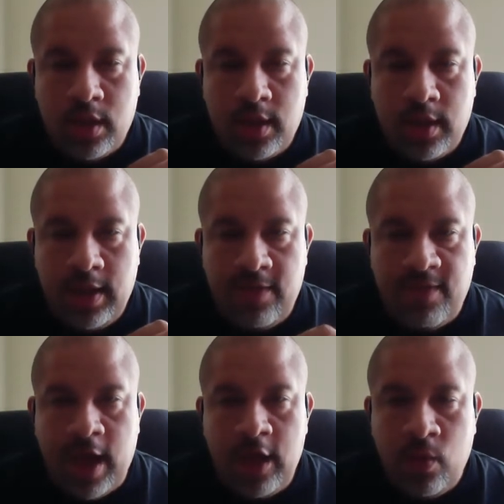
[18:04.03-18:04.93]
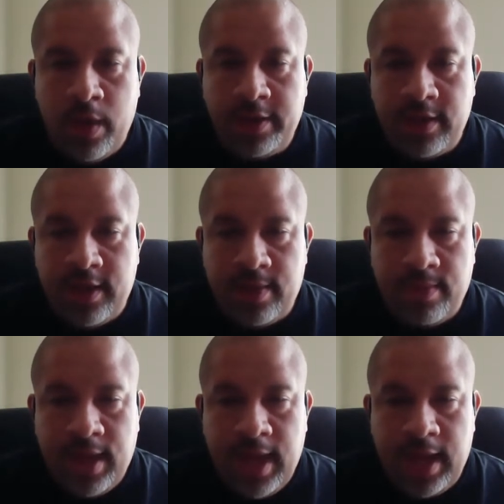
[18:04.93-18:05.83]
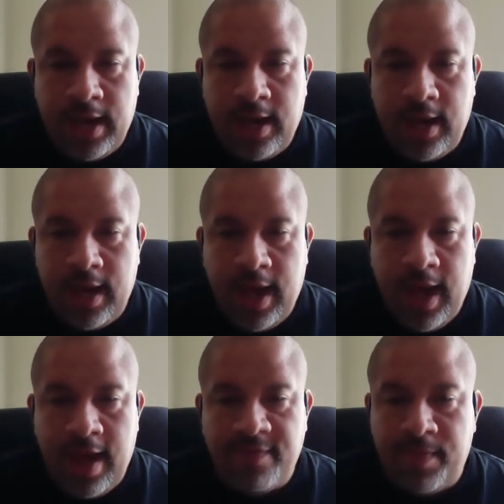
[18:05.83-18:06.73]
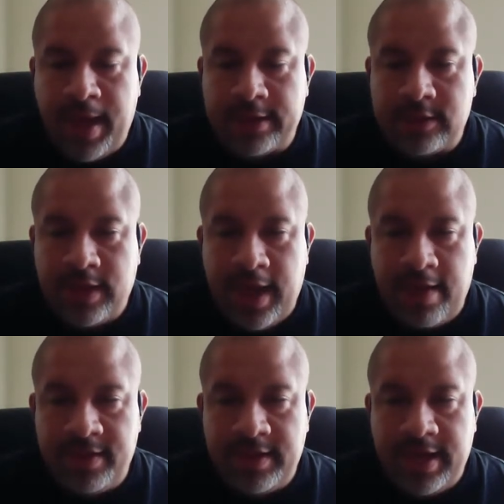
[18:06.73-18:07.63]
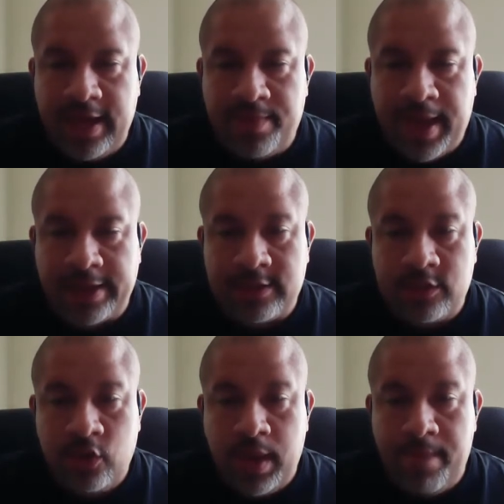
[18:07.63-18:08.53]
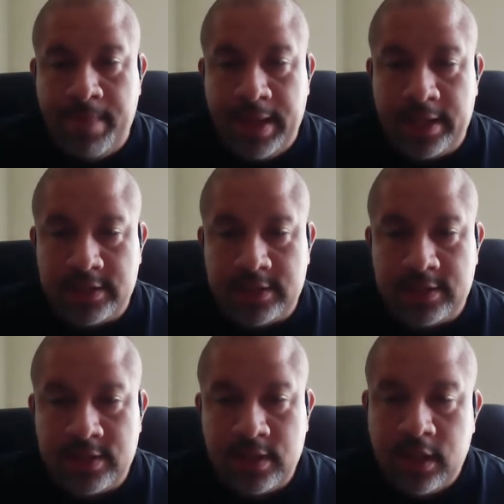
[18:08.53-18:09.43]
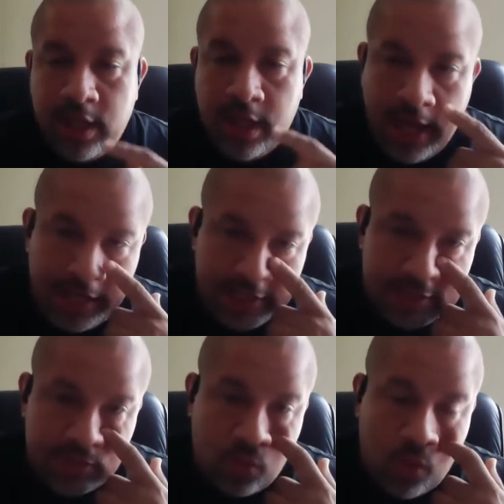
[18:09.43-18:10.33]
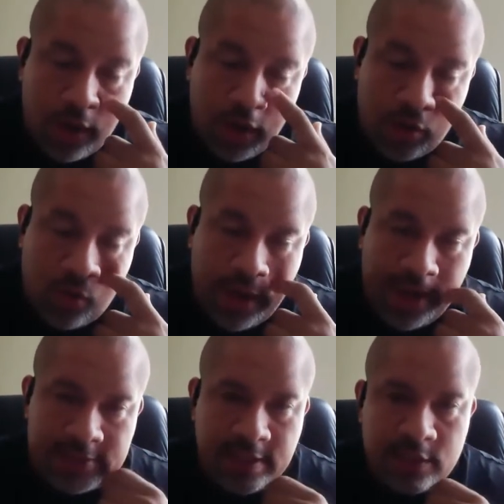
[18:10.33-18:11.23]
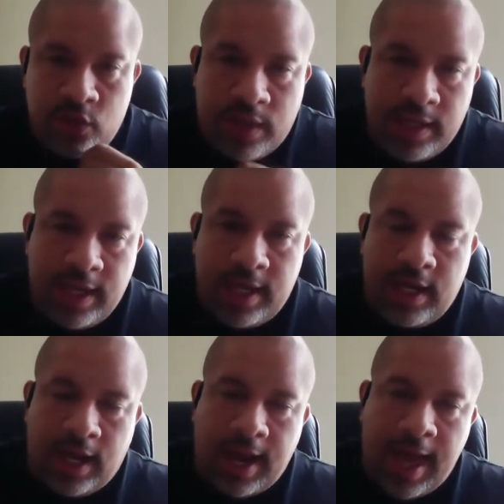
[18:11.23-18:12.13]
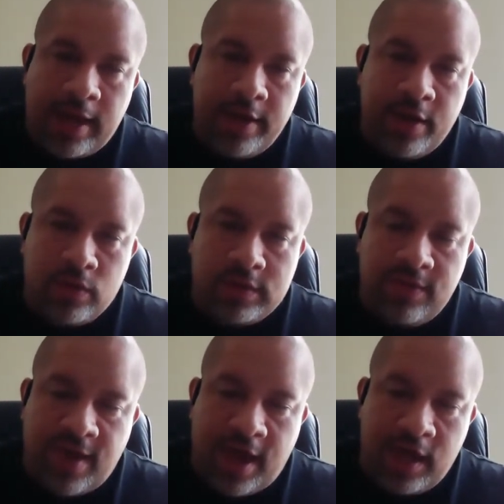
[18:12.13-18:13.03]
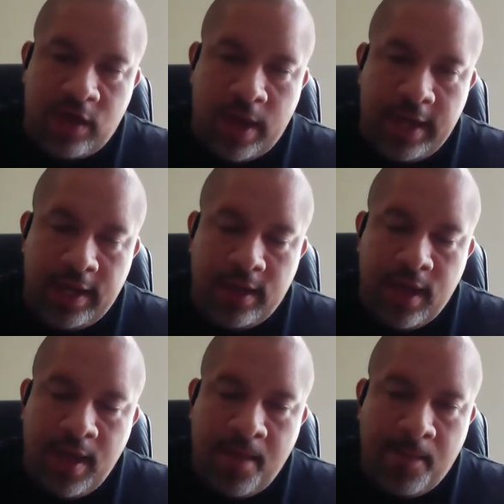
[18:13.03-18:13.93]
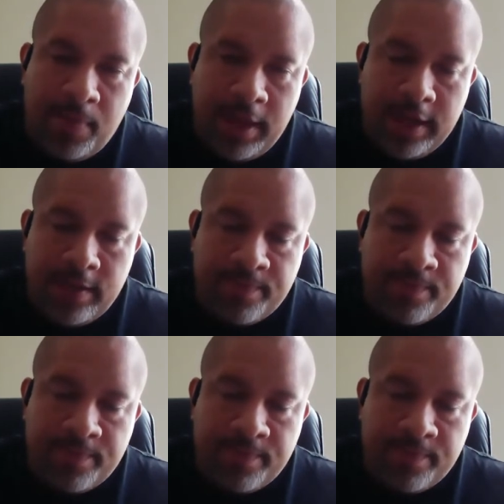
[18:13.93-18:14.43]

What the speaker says: evaluate them and have the data back to you in minutes. And this is one of the ways that you can get a lot of notes evaluated. But